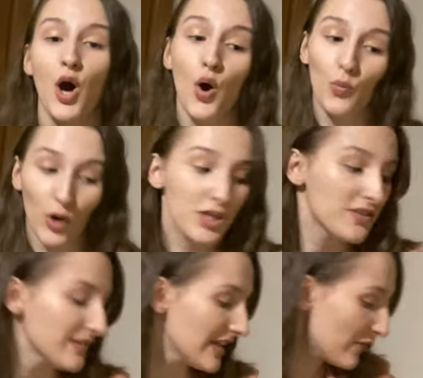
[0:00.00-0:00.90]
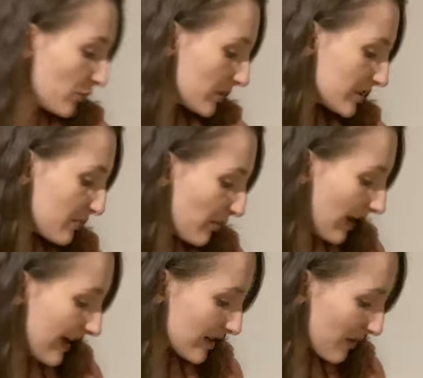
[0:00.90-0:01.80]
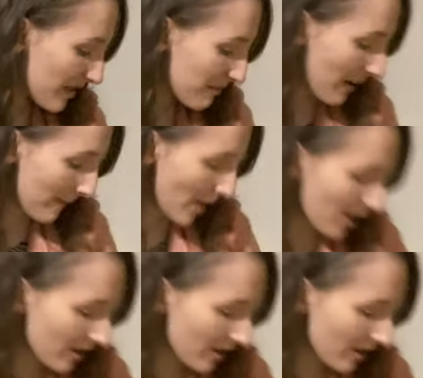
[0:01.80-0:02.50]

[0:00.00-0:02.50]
watching The Devil Wears Prada with my mum.